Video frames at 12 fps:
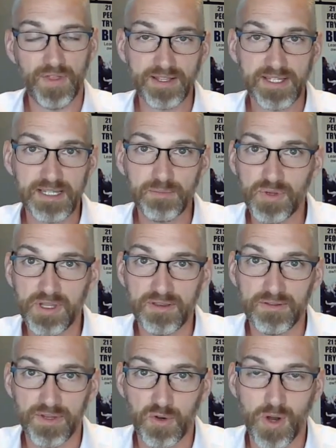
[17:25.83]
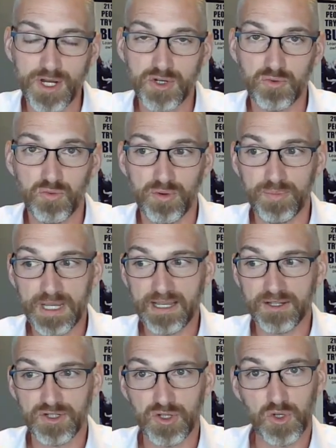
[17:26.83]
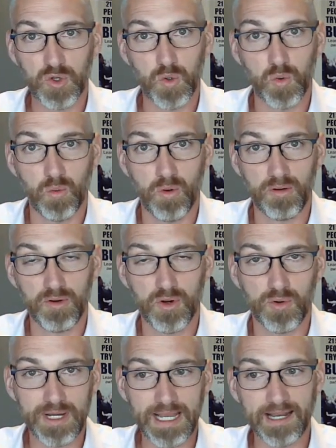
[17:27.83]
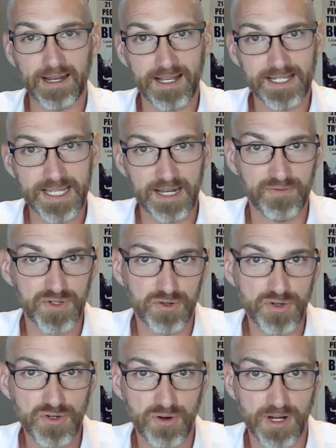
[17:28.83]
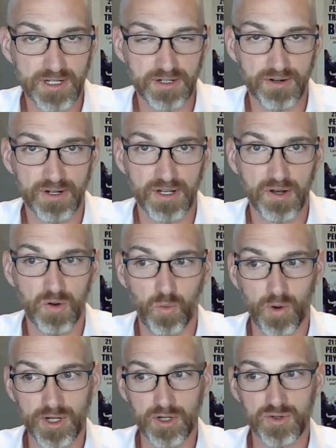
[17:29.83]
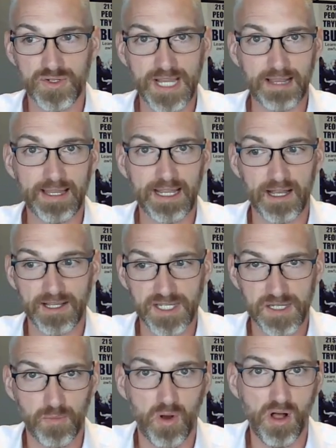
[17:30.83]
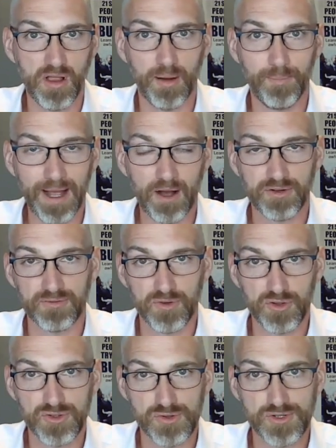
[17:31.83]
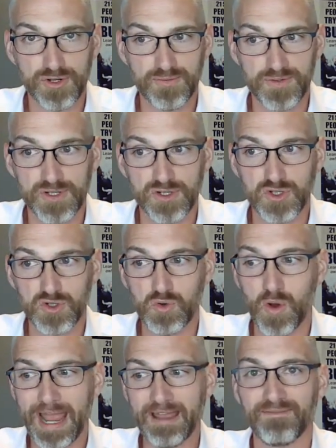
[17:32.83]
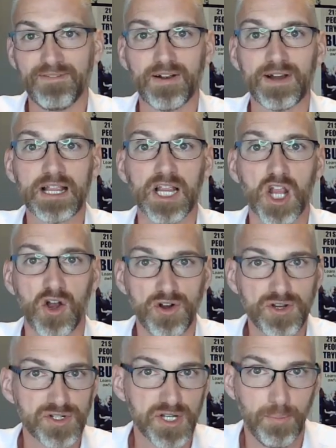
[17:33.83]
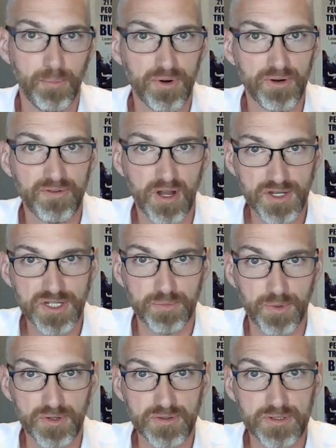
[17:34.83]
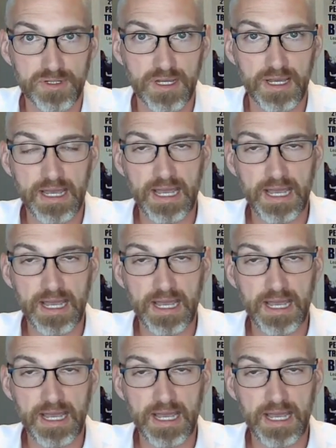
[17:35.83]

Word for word: then simply the question would be to create a set of search criteria where you're selling a small amount of goods or services to a very large number of customers.